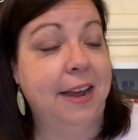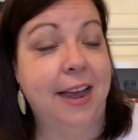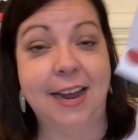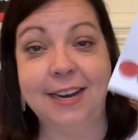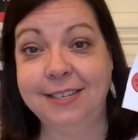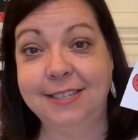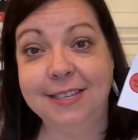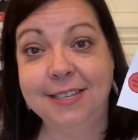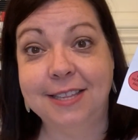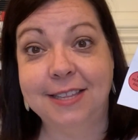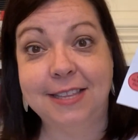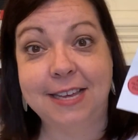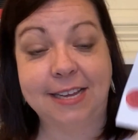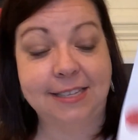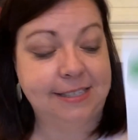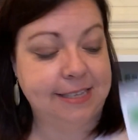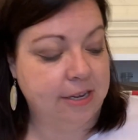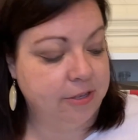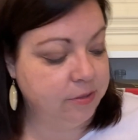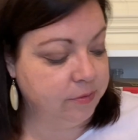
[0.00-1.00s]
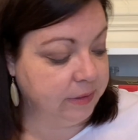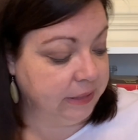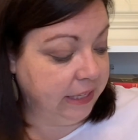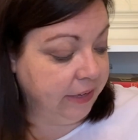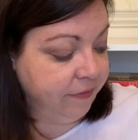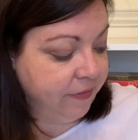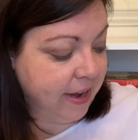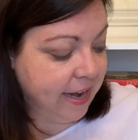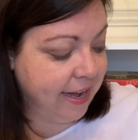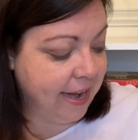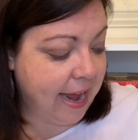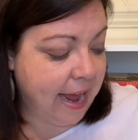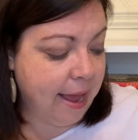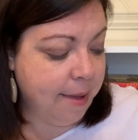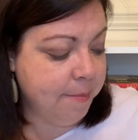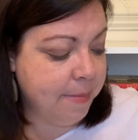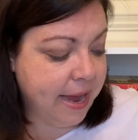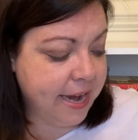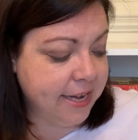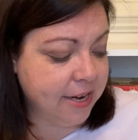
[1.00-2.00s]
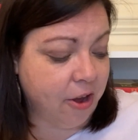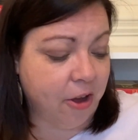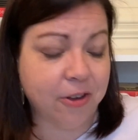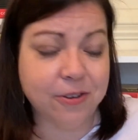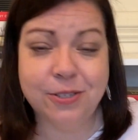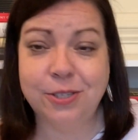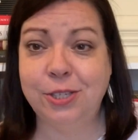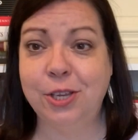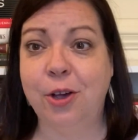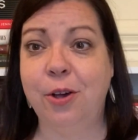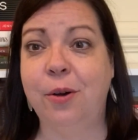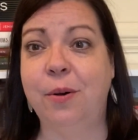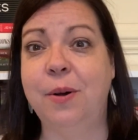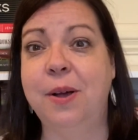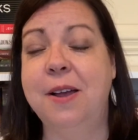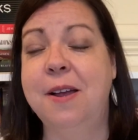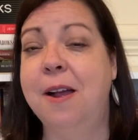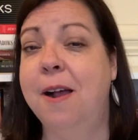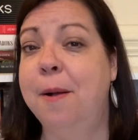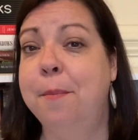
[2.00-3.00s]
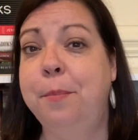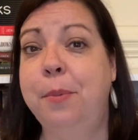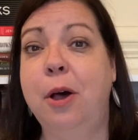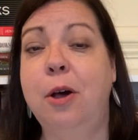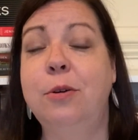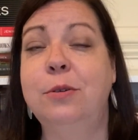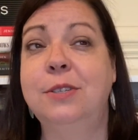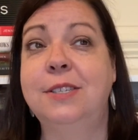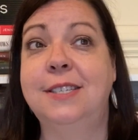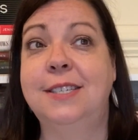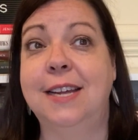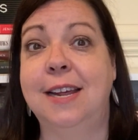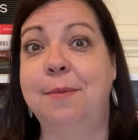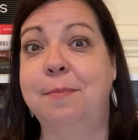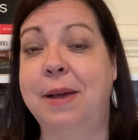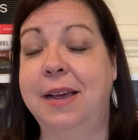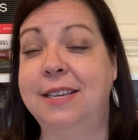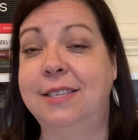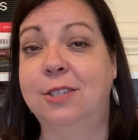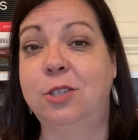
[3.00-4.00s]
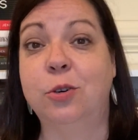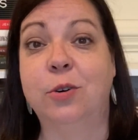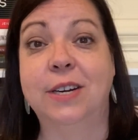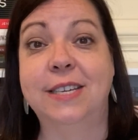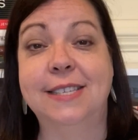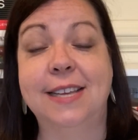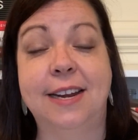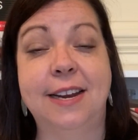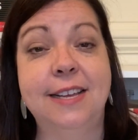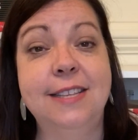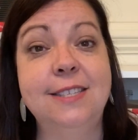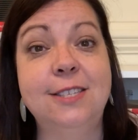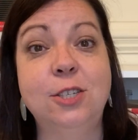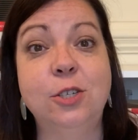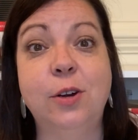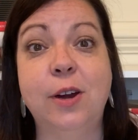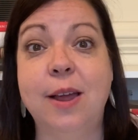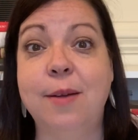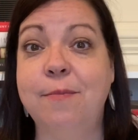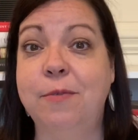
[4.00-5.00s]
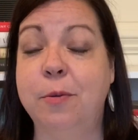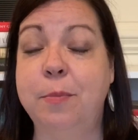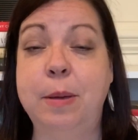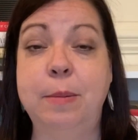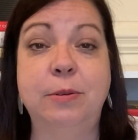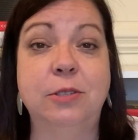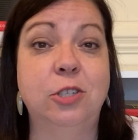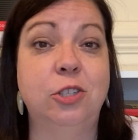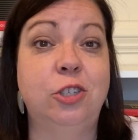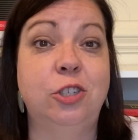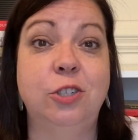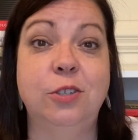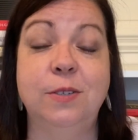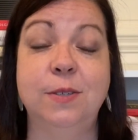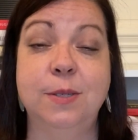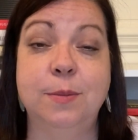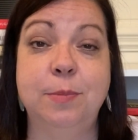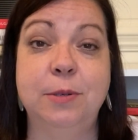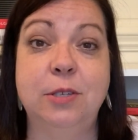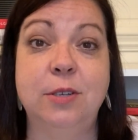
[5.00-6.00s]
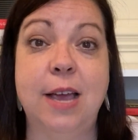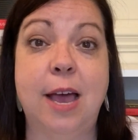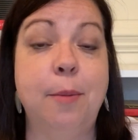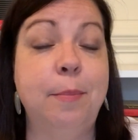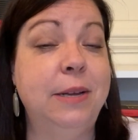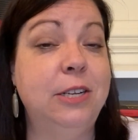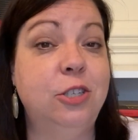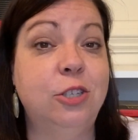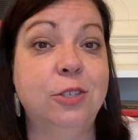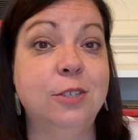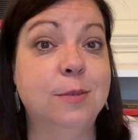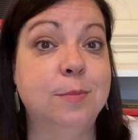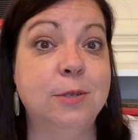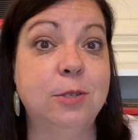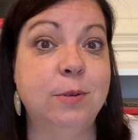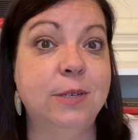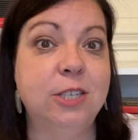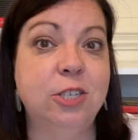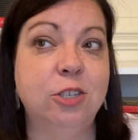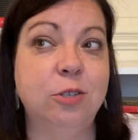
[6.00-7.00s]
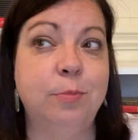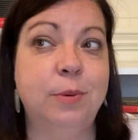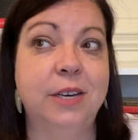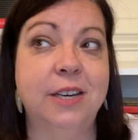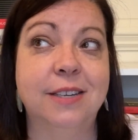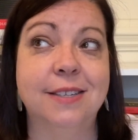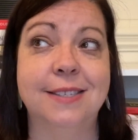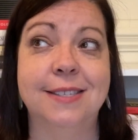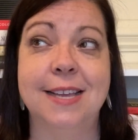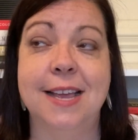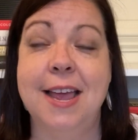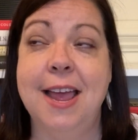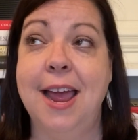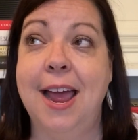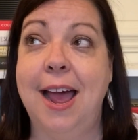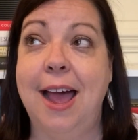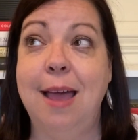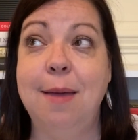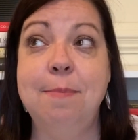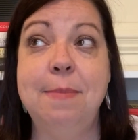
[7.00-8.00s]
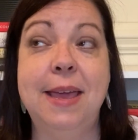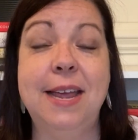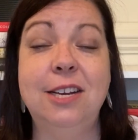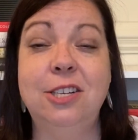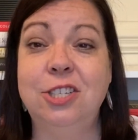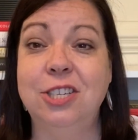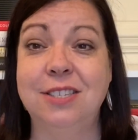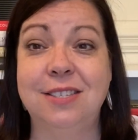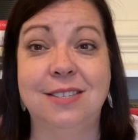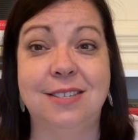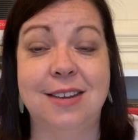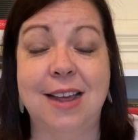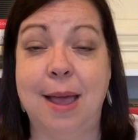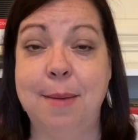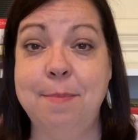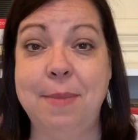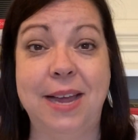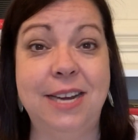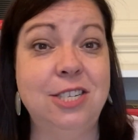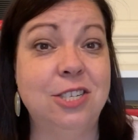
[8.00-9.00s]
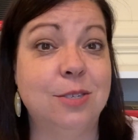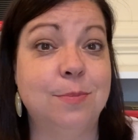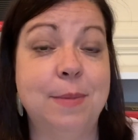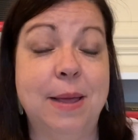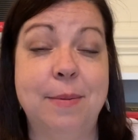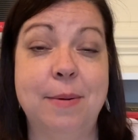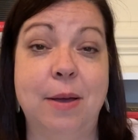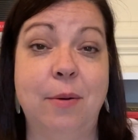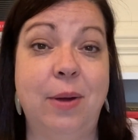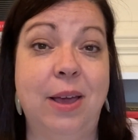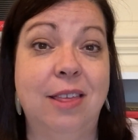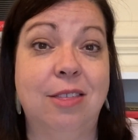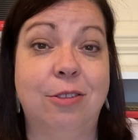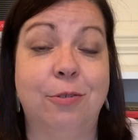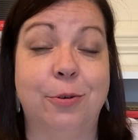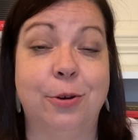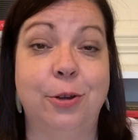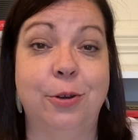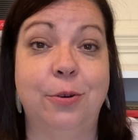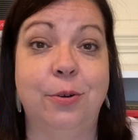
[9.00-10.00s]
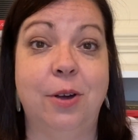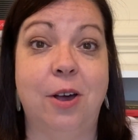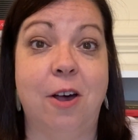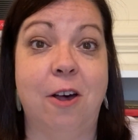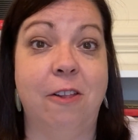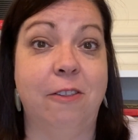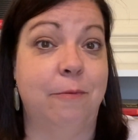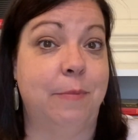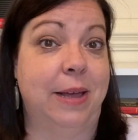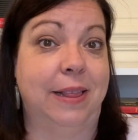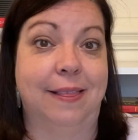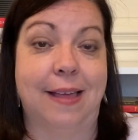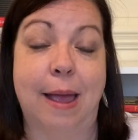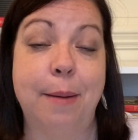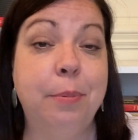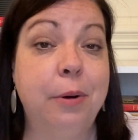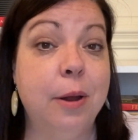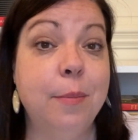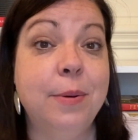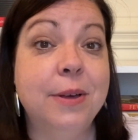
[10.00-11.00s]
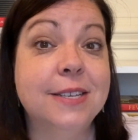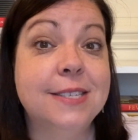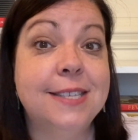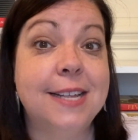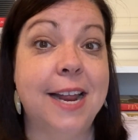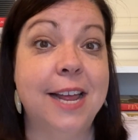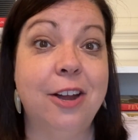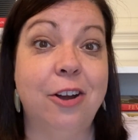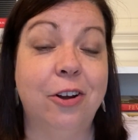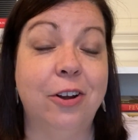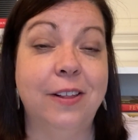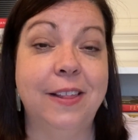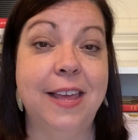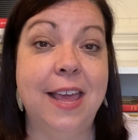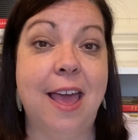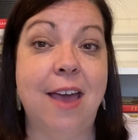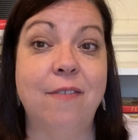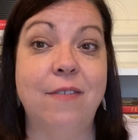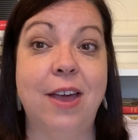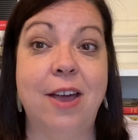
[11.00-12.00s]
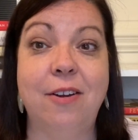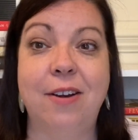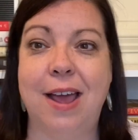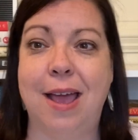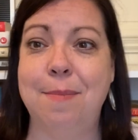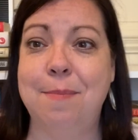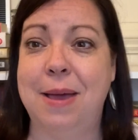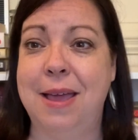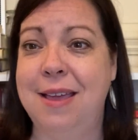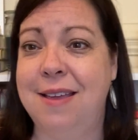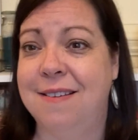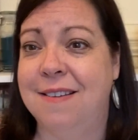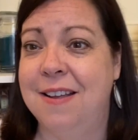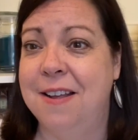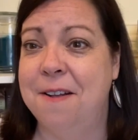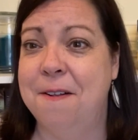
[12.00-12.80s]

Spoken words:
I just think that sounds really fun. I might also post in my stories on Instagram for people to choose, to help me choose between two books. I might just make my way through all of my library books that I currently have out. I might